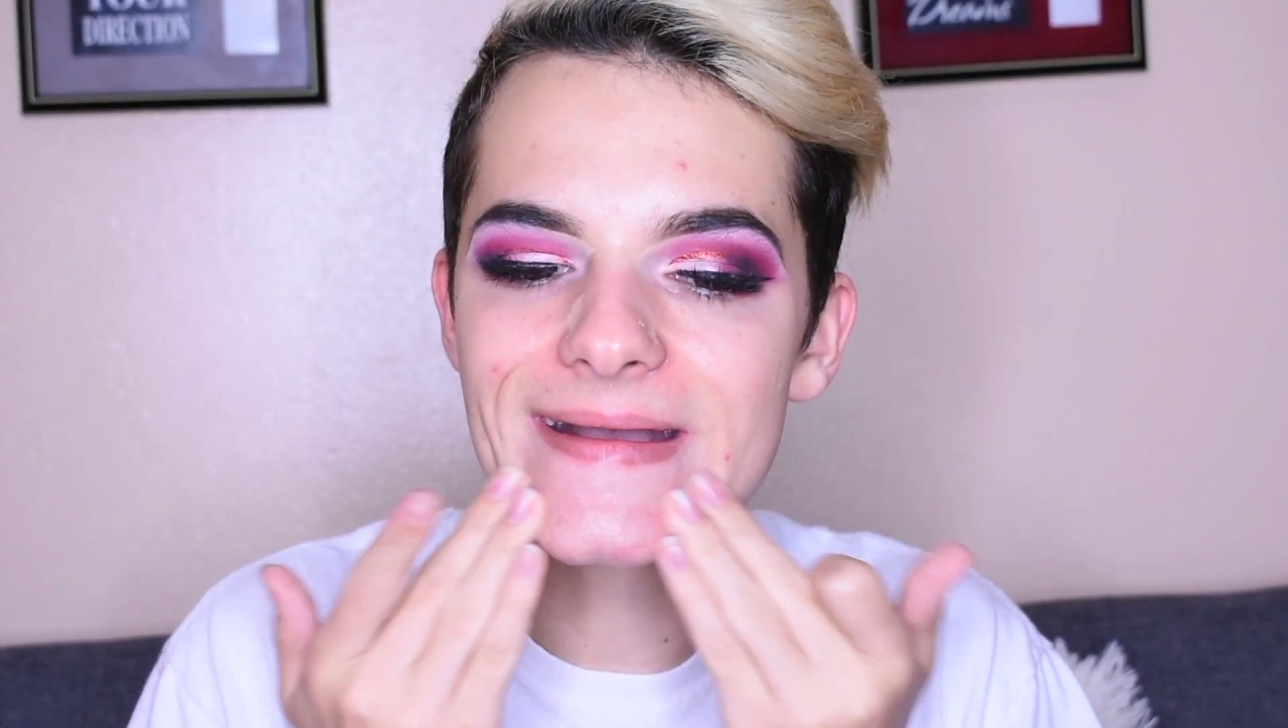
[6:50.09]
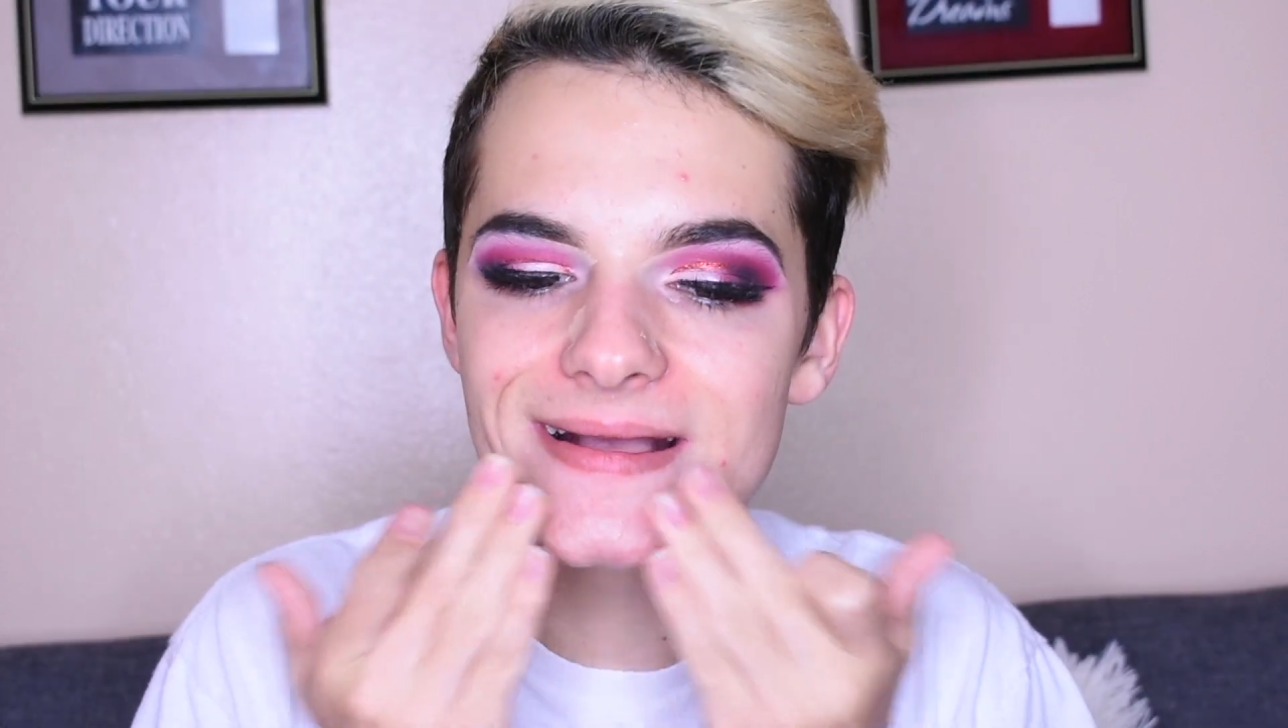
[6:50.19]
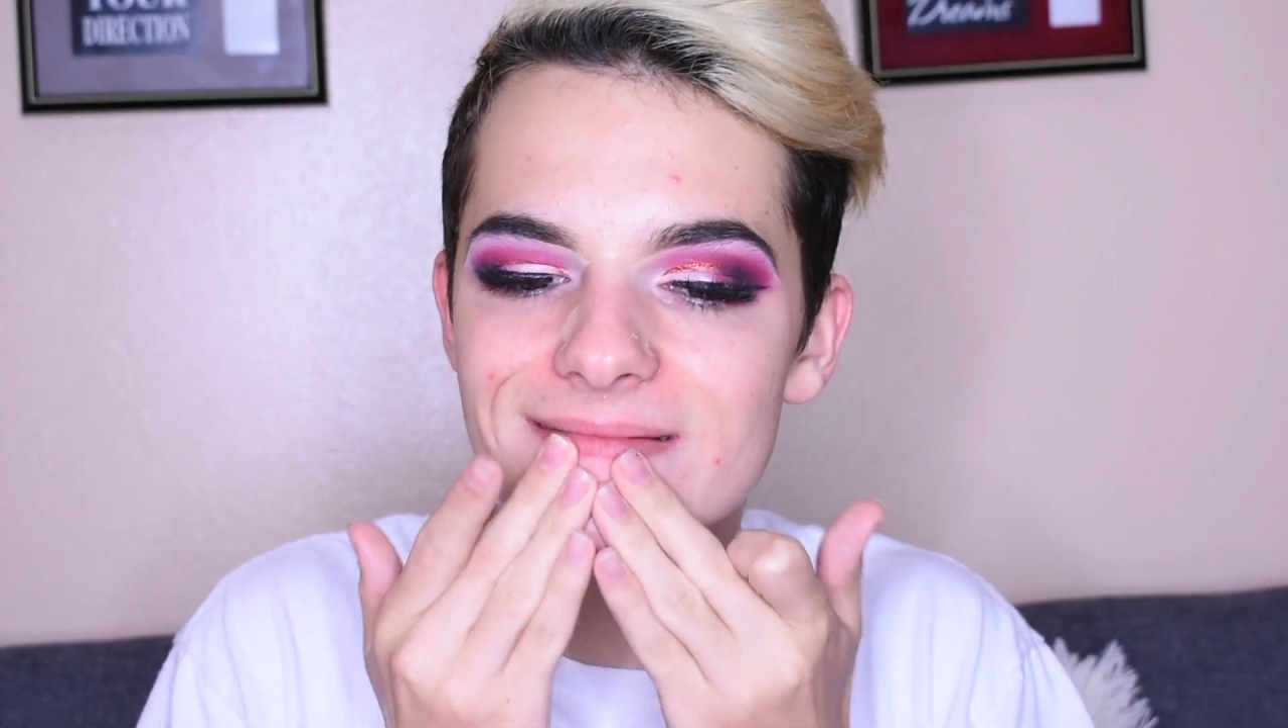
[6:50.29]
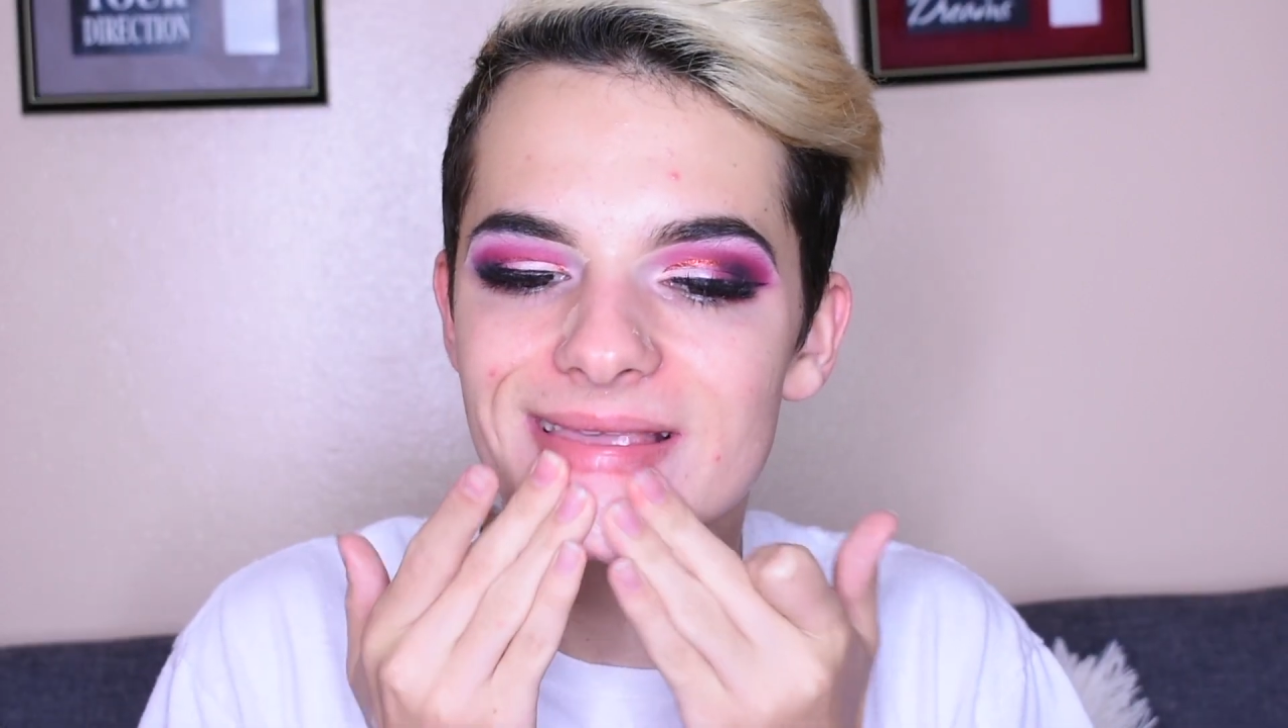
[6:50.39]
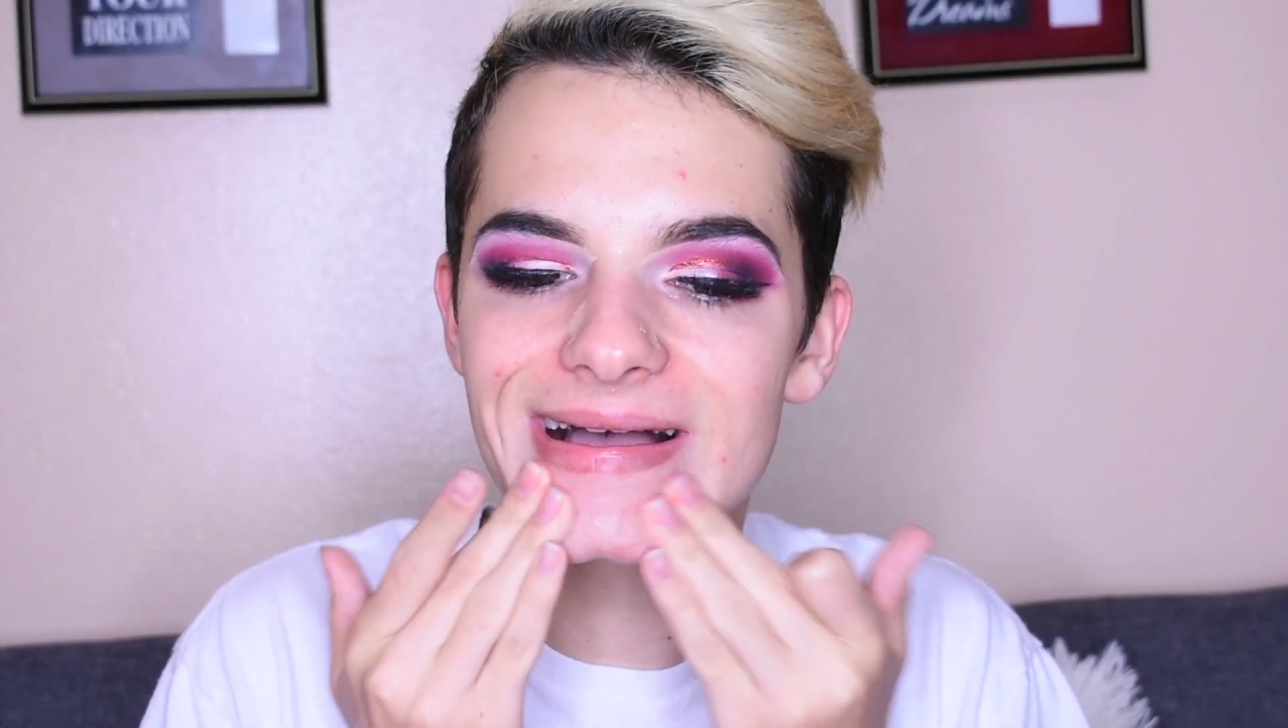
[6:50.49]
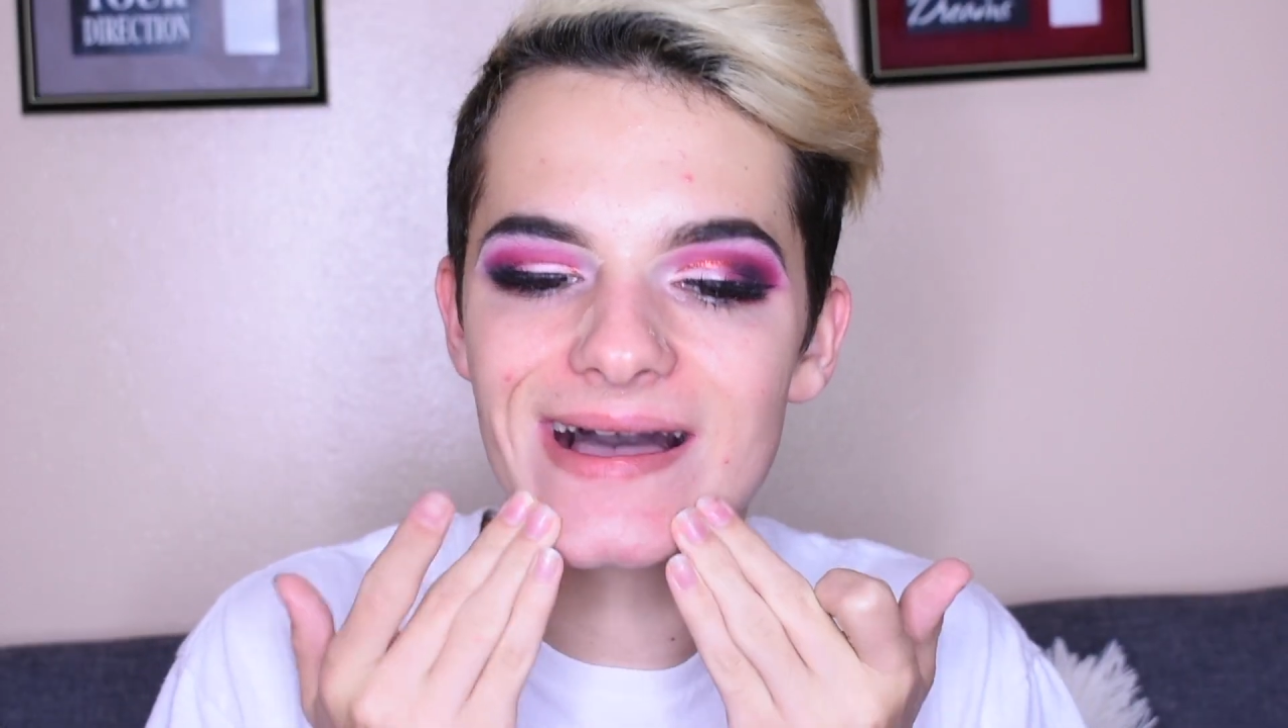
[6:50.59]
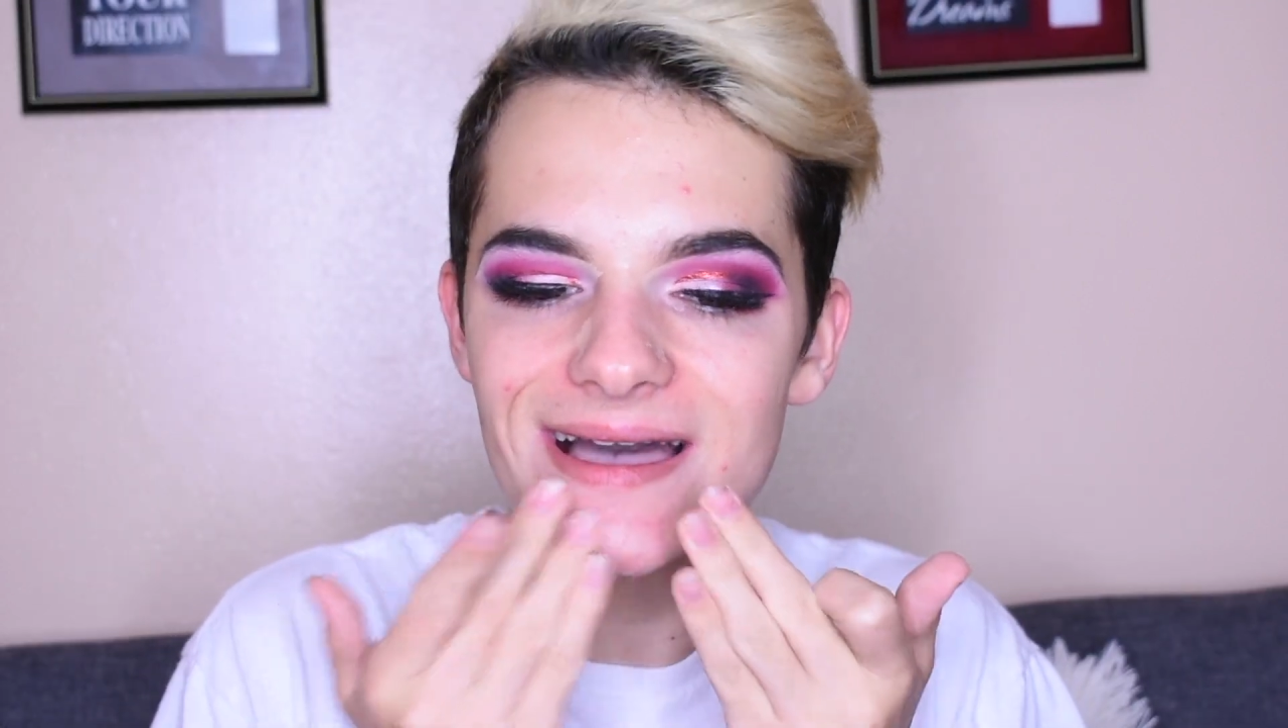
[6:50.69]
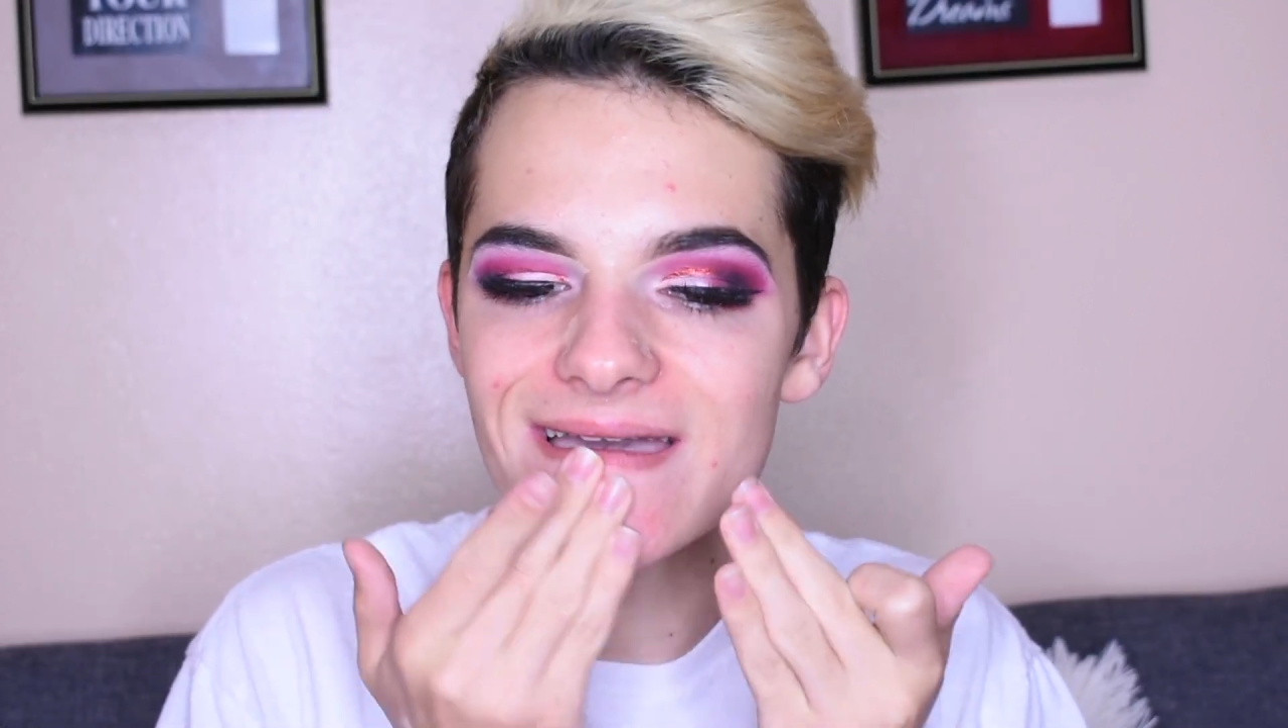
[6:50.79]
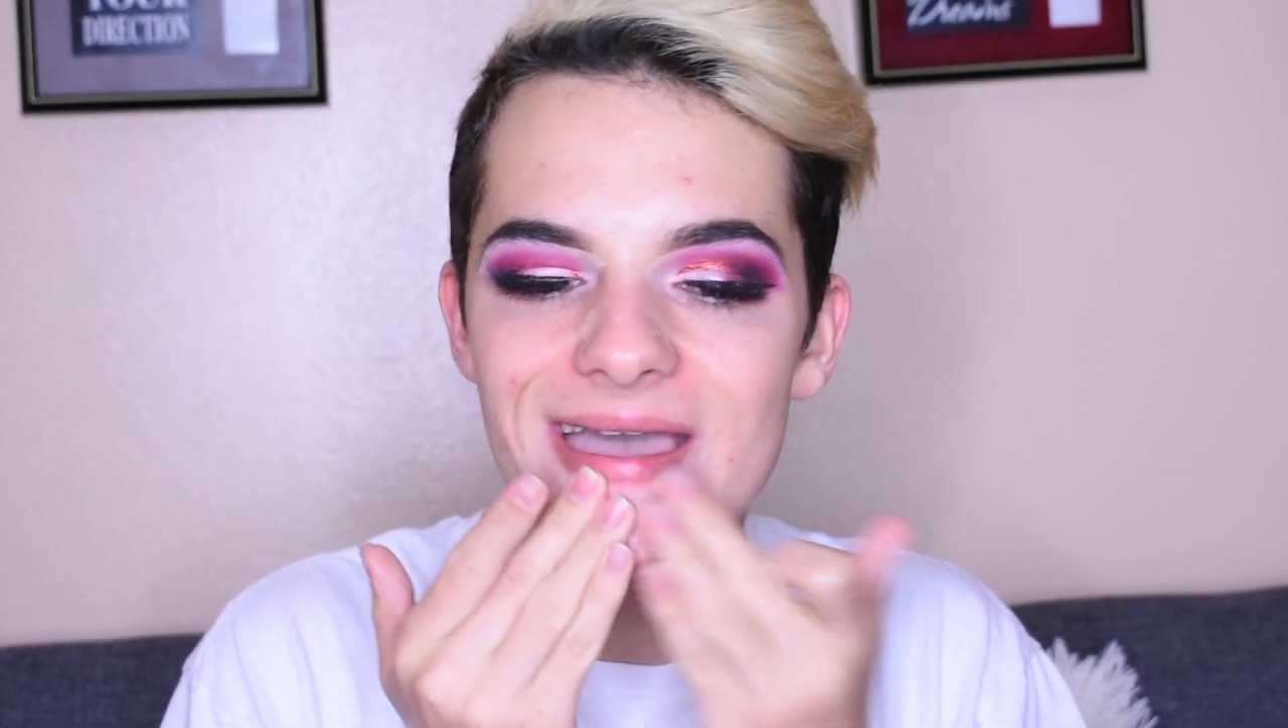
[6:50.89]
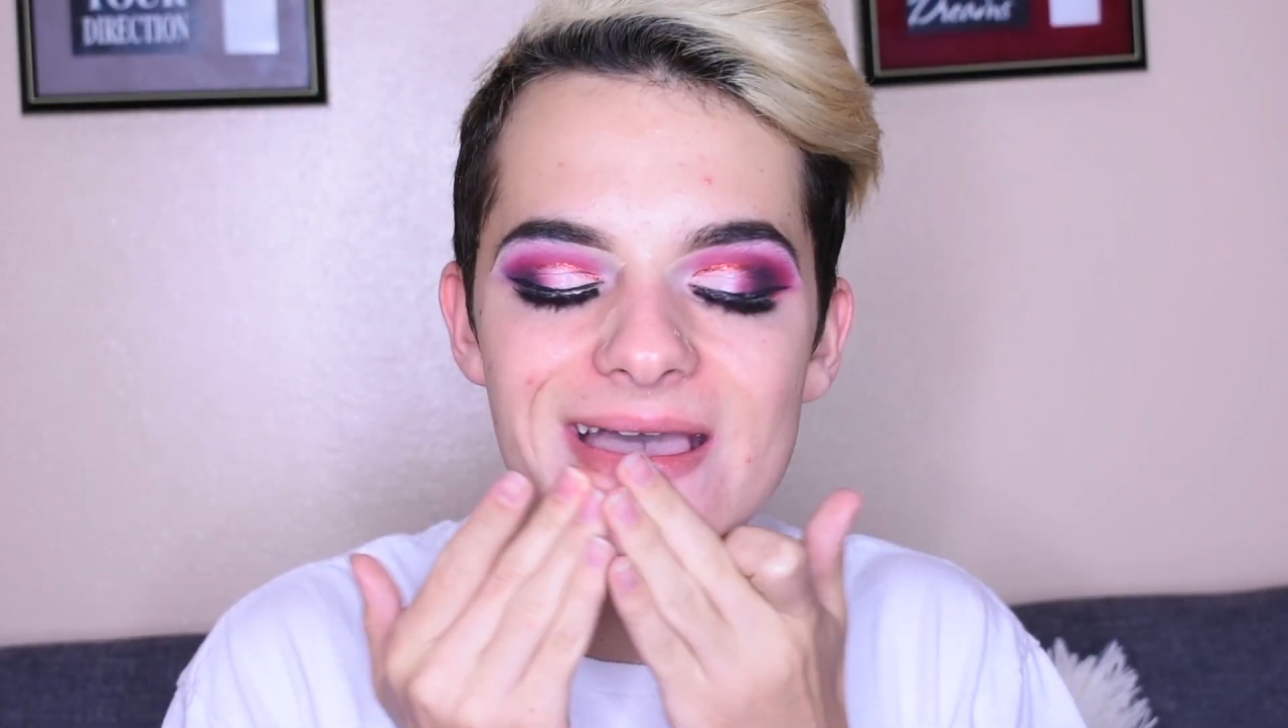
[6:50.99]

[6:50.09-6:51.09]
because I